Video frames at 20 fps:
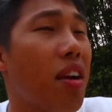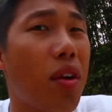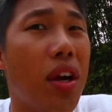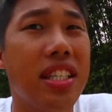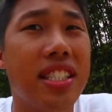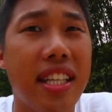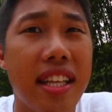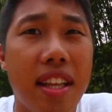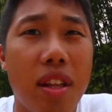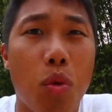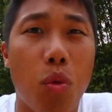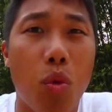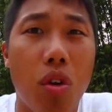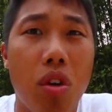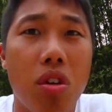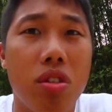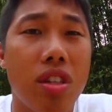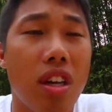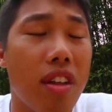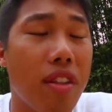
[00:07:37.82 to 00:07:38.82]
of crazy that the
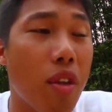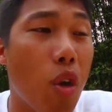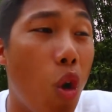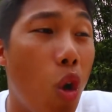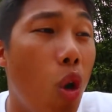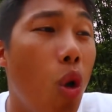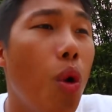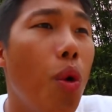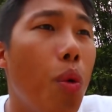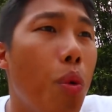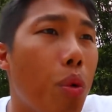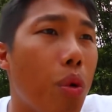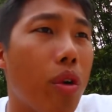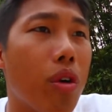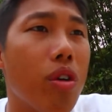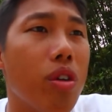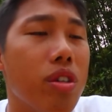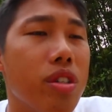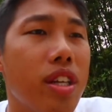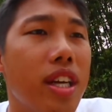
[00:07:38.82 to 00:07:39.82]
world, the whole
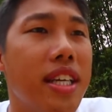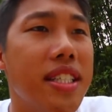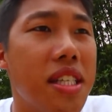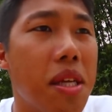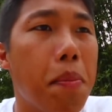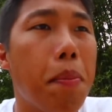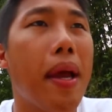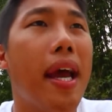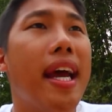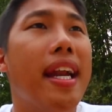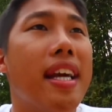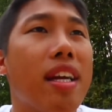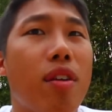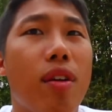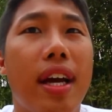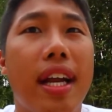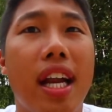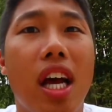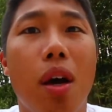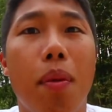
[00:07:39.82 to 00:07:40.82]
world is in panic
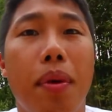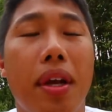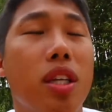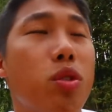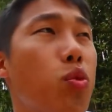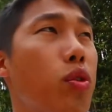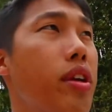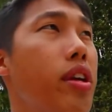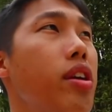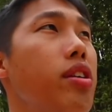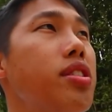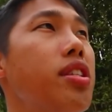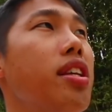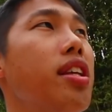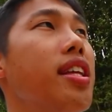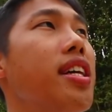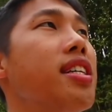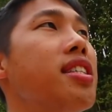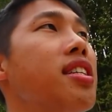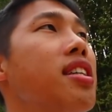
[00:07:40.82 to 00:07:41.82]
right now because we're used to
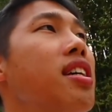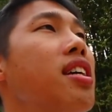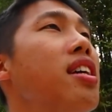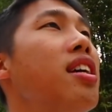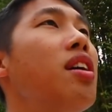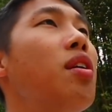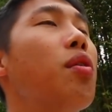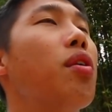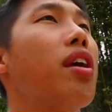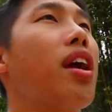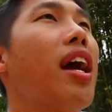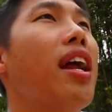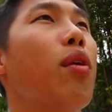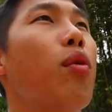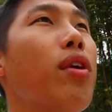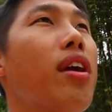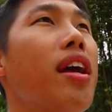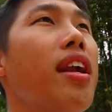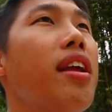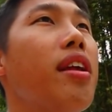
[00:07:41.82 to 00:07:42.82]
this we're kind of
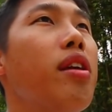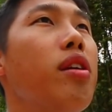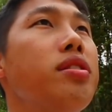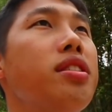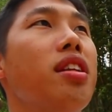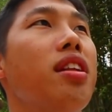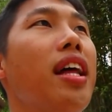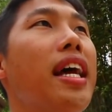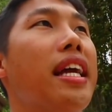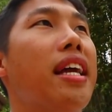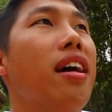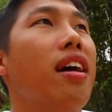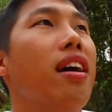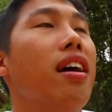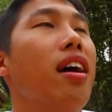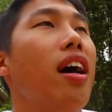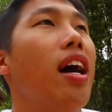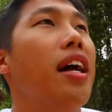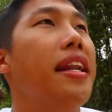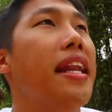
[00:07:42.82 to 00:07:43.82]
we're kind of used to like
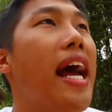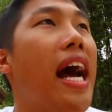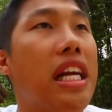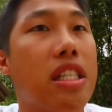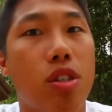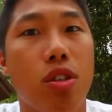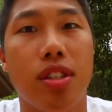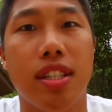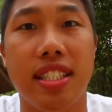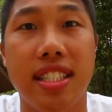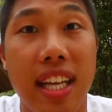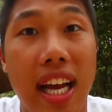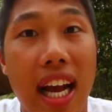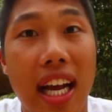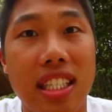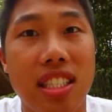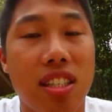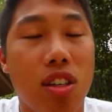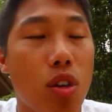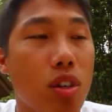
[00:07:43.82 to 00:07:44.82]
a, a natural
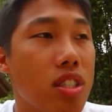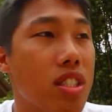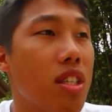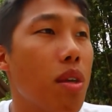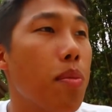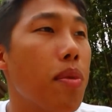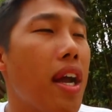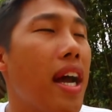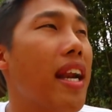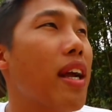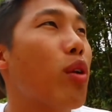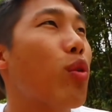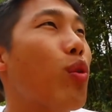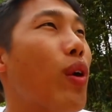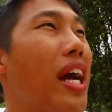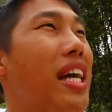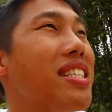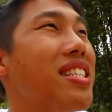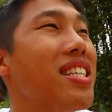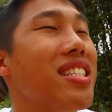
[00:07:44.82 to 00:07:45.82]
disaster or some kind of
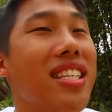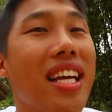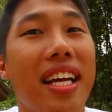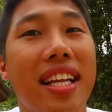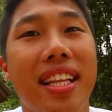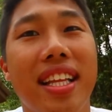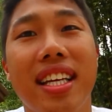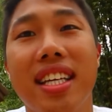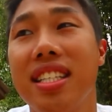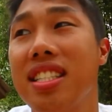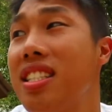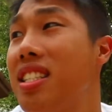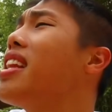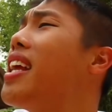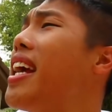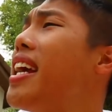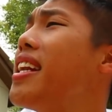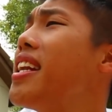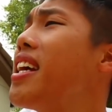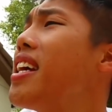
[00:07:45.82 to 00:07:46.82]
crisis like this.
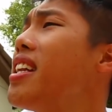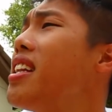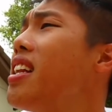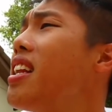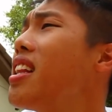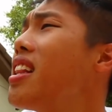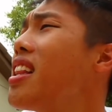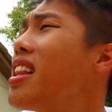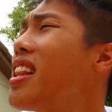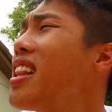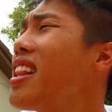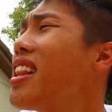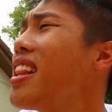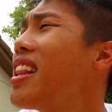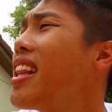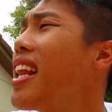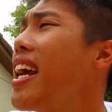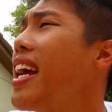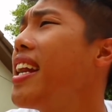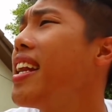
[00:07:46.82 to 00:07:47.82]
Landon,
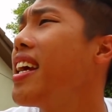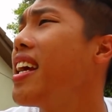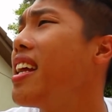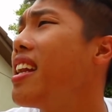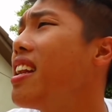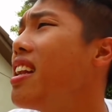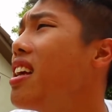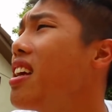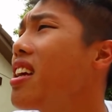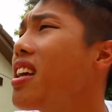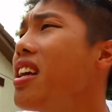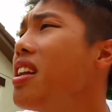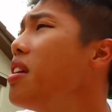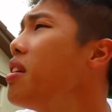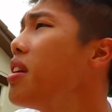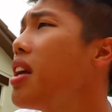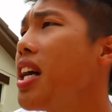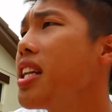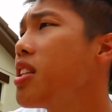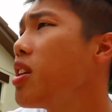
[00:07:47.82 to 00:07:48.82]
Landon, can you
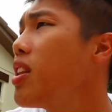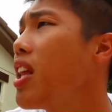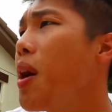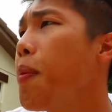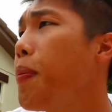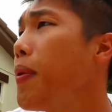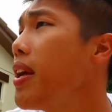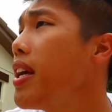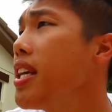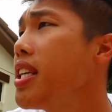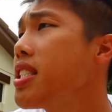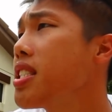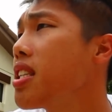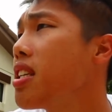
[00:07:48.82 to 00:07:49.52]
not do that, please?